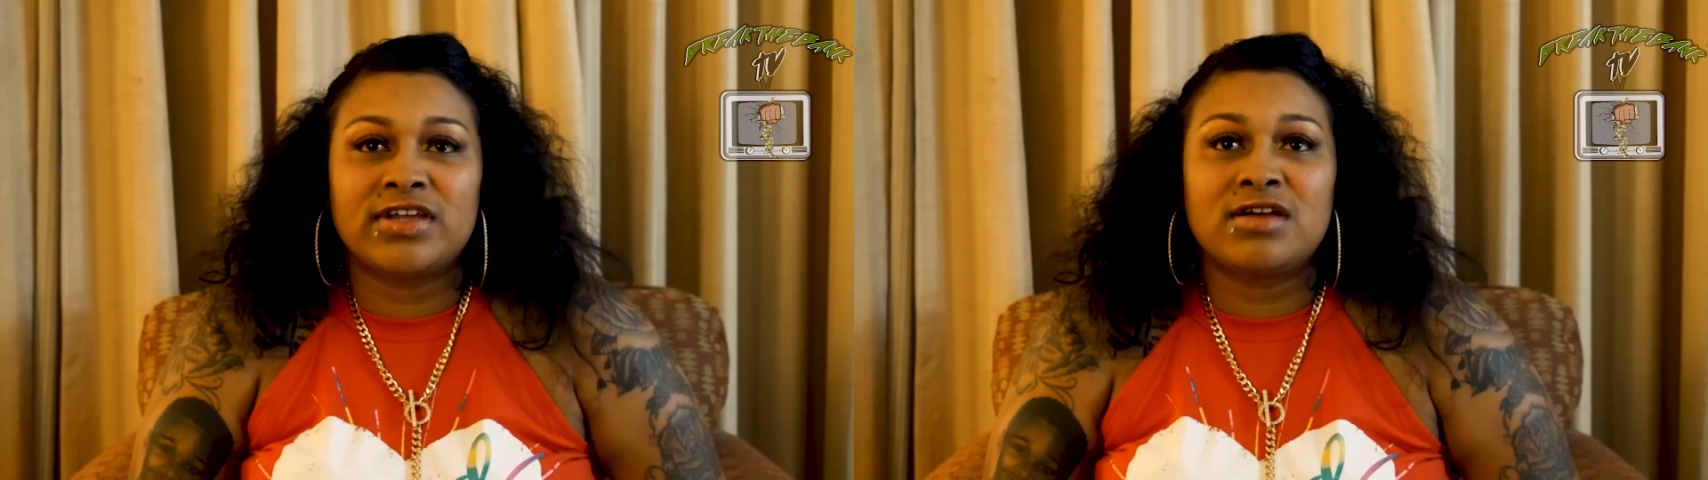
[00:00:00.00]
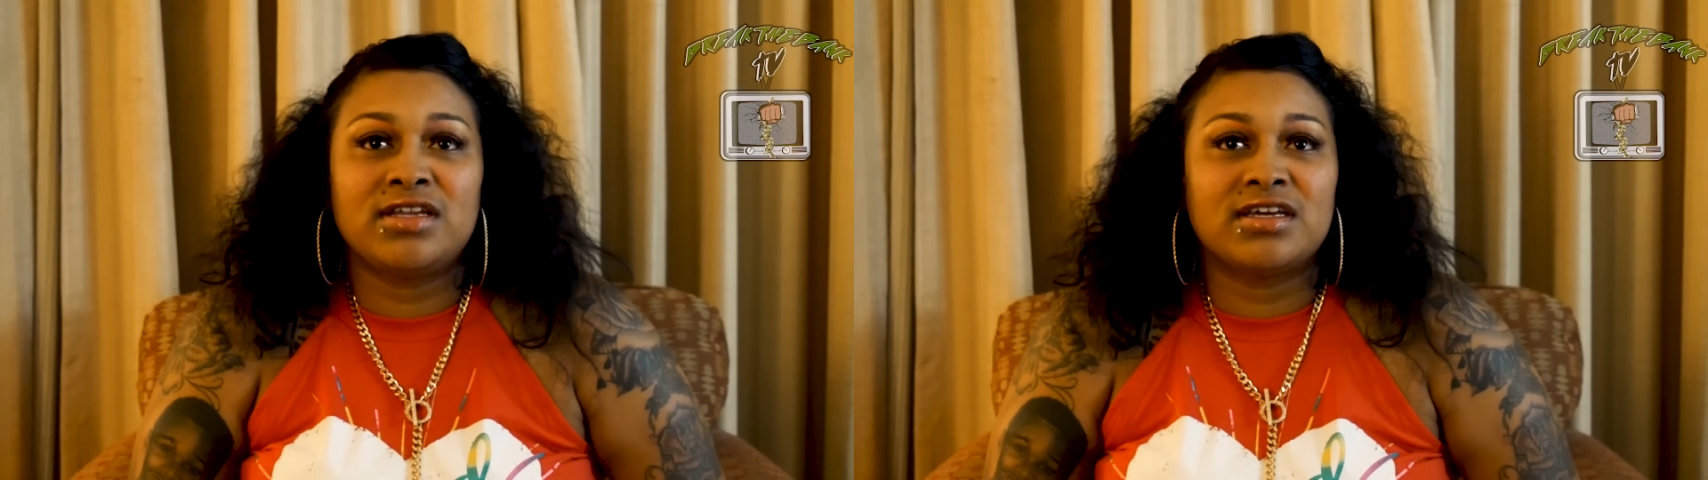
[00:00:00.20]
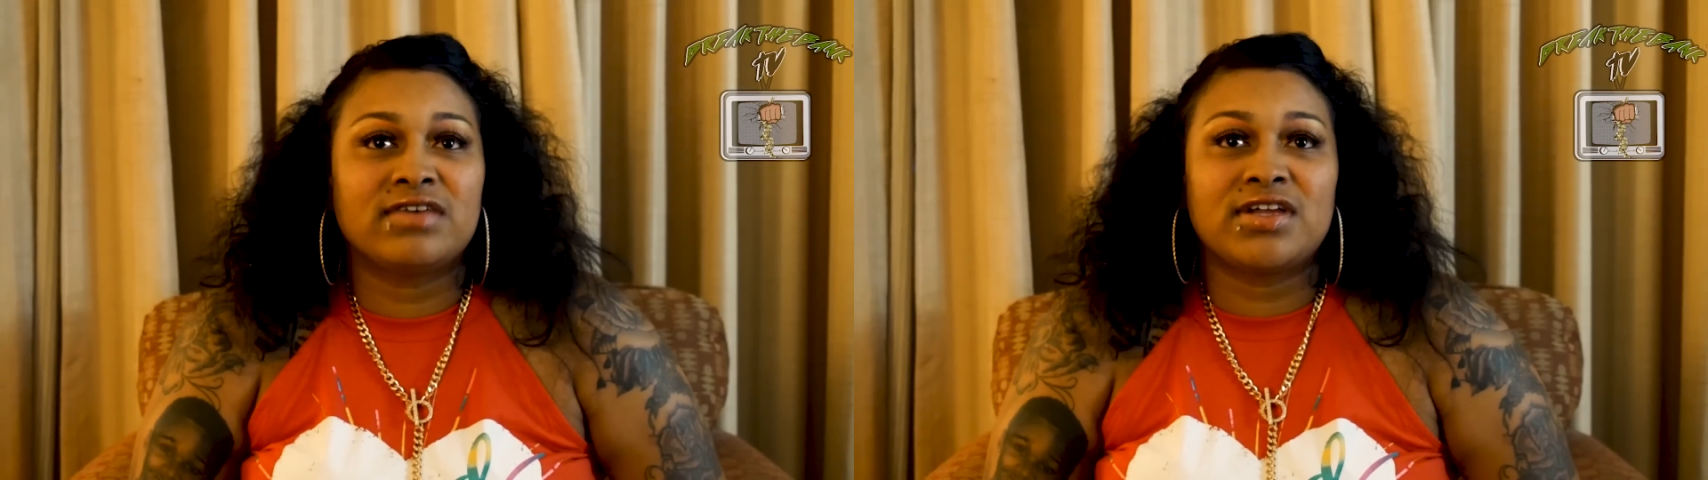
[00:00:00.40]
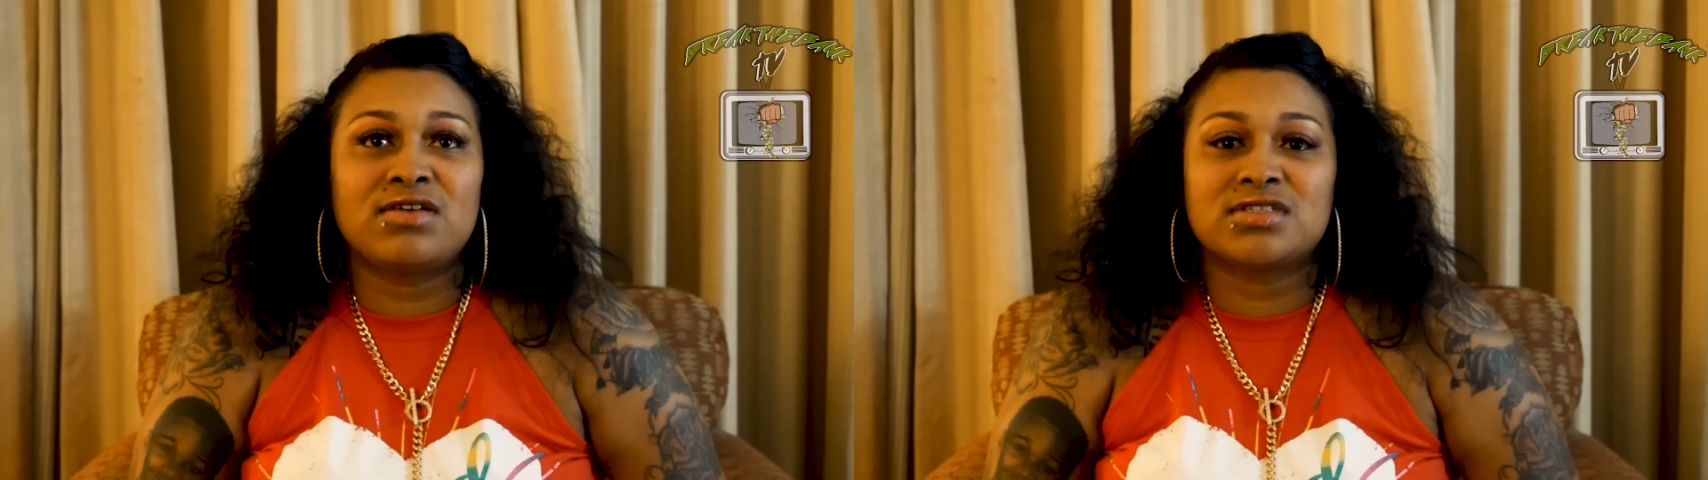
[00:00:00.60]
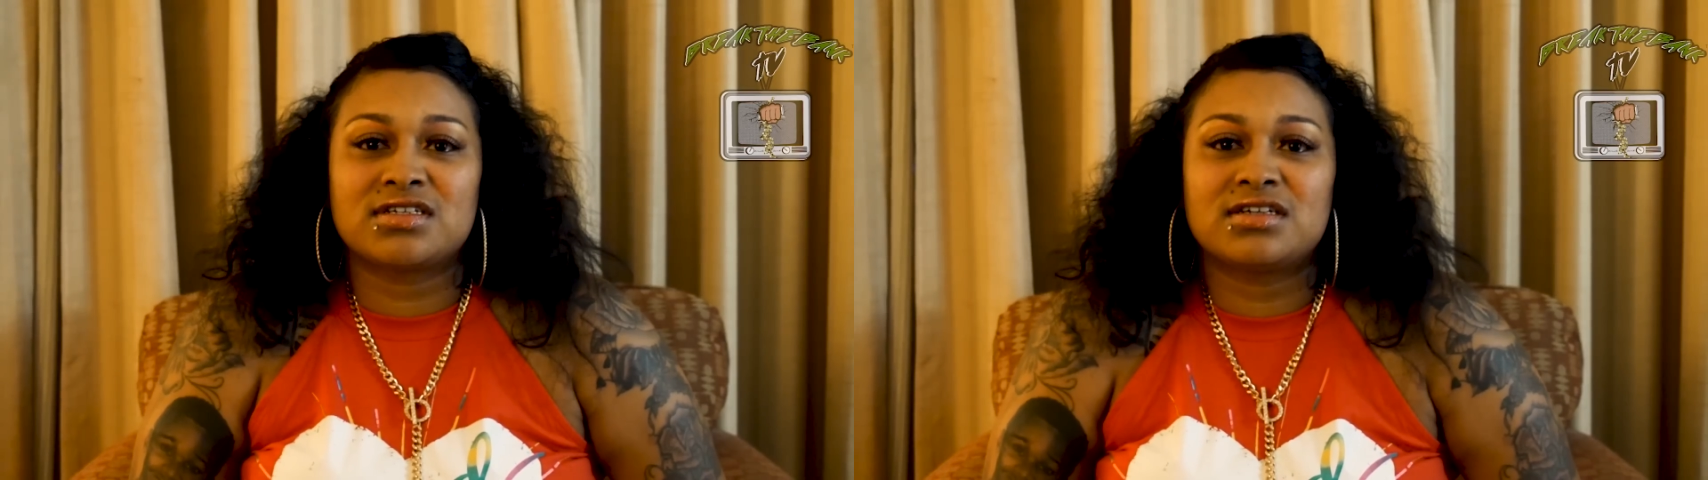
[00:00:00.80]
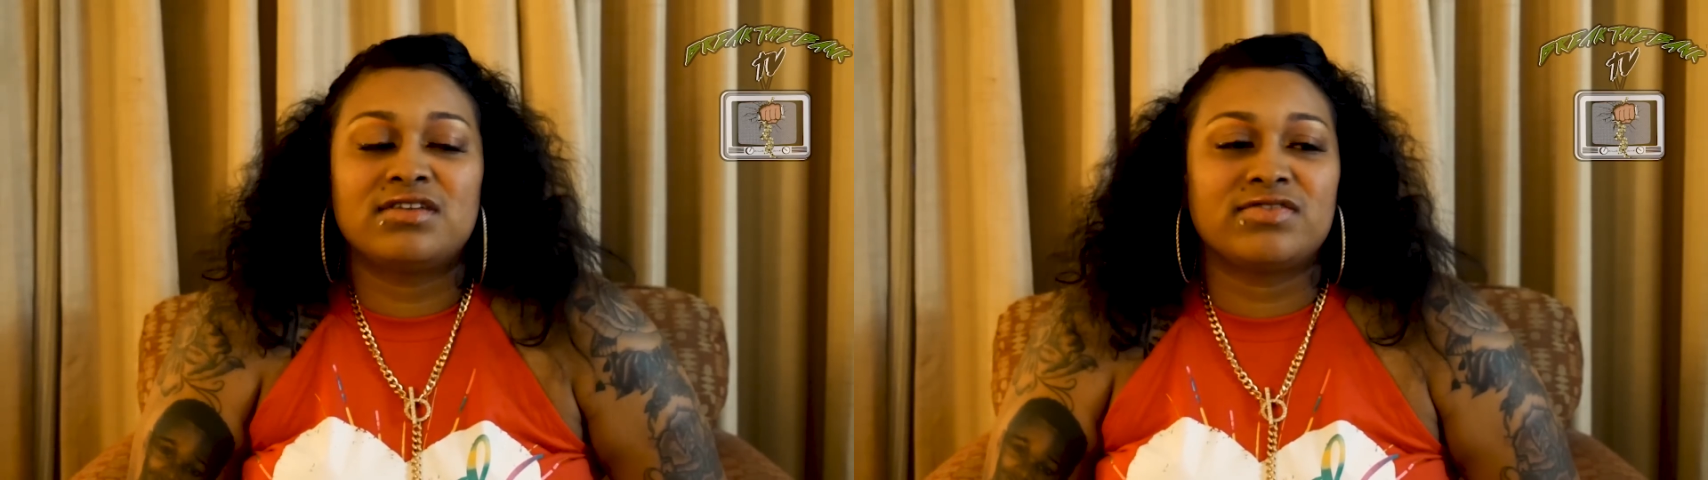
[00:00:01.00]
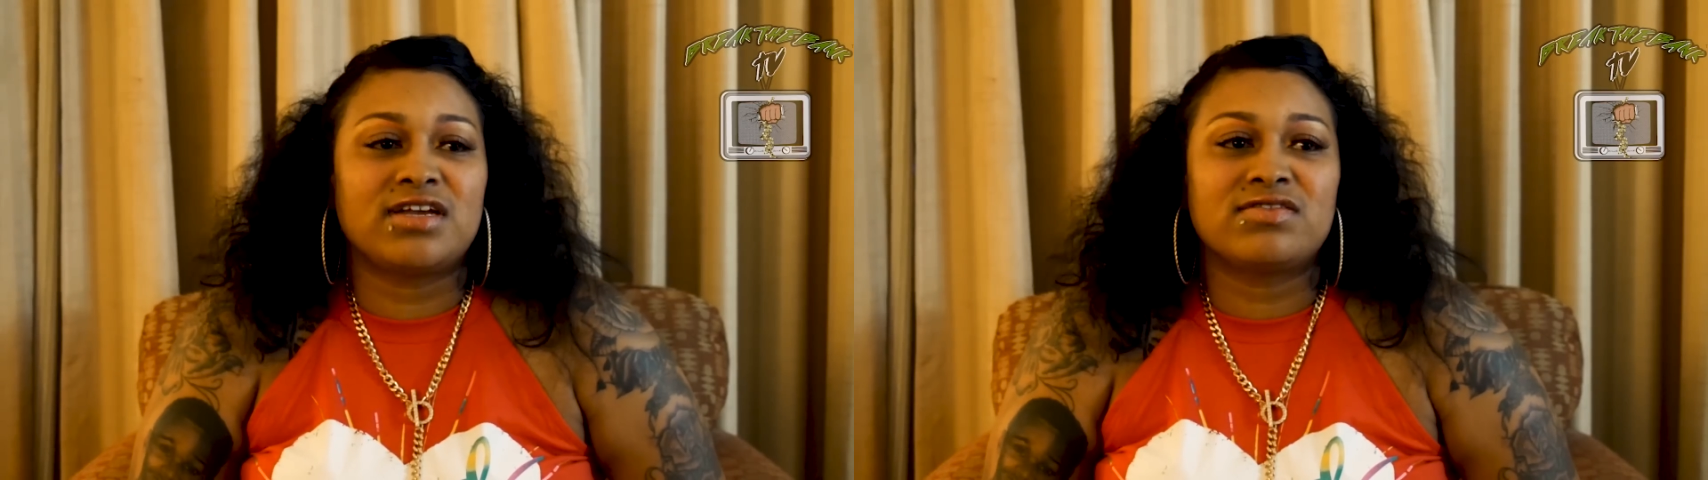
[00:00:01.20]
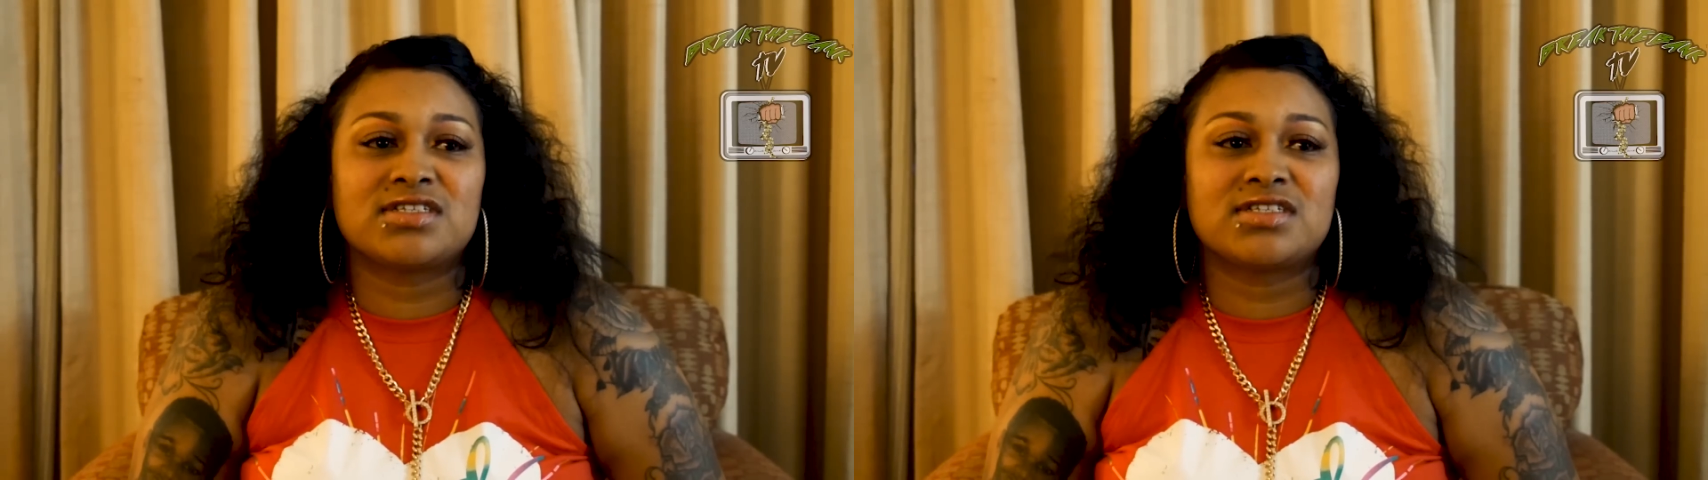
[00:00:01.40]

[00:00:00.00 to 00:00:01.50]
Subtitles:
there